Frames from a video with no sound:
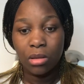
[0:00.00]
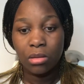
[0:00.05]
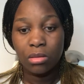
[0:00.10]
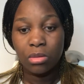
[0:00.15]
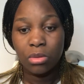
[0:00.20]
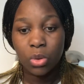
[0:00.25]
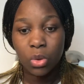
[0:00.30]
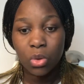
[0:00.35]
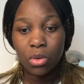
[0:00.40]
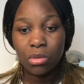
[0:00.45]

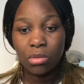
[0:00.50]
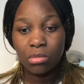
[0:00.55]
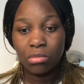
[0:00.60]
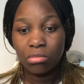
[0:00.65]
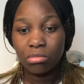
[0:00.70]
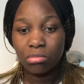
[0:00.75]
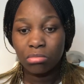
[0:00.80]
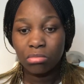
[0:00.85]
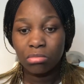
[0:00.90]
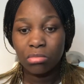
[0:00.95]
So
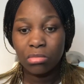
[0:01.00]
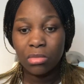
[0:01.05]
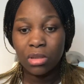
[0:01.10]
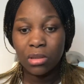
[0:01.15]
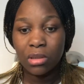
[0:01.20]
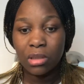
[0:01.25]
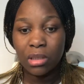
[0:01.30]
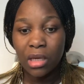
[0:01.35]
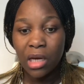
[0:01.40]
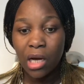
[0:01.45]

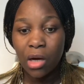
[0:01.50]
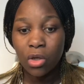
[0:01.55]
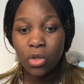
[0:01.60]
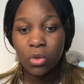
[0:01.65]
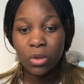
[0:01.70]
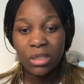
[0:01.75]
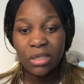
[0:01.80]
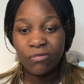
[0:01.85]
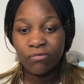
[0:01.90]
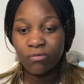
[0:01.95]
how you
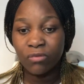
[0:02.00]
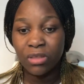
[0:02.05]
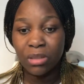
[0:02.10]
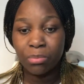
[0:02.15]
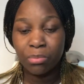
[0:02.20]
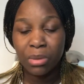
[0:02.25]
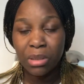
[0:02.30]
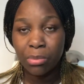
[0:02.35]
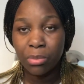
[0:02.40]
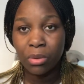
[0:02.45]
live with the
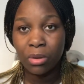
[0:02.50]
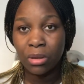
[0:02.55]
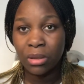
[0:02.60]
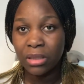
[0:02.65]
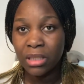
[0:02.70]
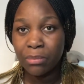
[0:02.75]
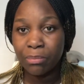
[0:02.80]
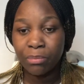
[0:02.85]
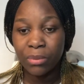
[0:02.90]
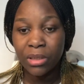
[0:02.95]
people
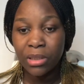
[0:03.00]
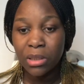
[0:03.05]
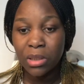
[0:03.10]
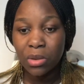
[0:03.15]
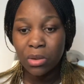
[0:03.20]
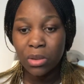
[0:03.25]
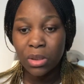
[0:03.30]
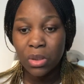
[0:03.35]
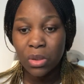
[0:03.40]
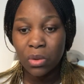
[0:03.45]
depends
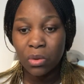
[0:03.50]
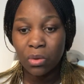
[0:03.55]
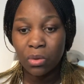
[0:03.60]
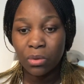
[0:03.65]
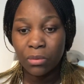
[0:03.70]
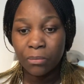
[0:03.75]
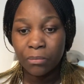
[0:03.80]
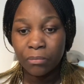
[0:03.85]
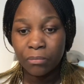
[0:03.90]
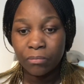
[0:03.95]
also.
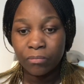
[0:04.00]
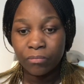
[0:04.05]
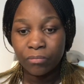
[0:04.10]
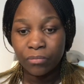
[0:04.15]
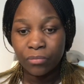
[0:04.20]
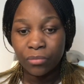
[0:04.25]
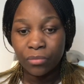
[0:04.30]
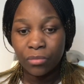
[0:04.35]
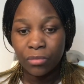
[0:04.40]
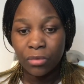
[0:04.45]

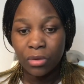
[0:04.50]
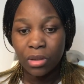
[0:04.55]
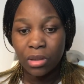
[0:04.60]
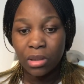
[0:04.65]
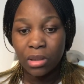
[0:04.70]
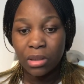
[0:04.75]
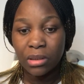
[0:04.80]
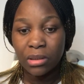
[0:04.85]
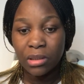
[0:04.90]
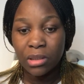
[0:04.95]

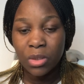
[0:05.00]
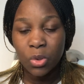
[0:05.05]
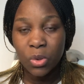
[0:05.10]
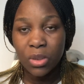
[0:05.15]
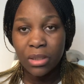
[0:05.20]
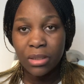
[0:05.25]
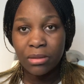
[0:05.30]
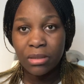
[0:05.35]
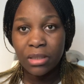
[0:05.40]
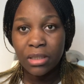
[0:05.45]
It
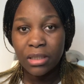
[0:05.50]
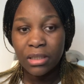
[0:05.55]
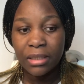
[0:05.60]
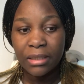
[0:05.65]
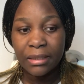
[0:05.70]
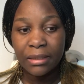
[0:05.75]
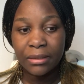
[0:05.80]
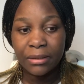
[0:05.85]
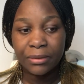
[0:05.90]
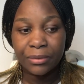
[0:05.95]
will really,
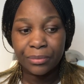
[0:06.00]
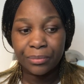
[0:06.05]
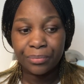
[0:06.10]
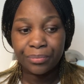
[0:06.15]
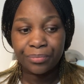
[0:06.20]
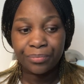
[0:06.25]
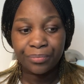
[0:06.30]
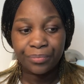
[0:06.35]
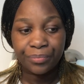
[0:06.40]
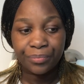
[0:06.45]

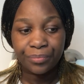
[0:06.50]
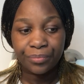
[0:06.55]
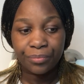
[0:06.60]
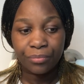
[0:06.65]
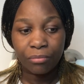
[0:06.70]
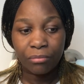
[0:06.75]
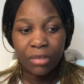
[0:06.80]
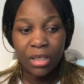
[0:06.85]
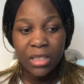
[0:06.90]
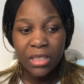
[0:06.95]

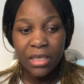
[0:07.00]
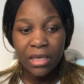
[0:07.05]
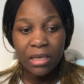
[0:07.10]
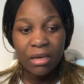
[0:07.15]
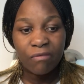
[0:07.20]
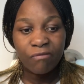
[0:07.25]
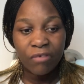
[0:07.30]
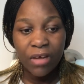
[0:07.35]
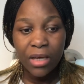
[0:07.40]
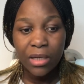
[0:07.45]
it can
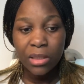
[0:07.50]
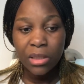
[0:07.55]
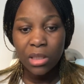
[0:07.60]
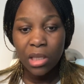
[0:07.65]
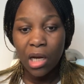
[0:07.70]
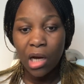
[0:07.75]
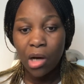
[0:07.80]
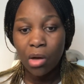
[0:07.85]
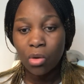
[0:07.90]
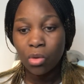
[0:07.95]
affect
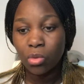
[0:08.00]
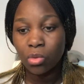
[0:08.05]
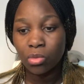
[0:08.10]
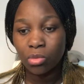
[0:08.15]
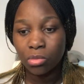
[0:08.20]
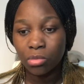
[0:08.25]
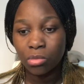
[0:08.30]
how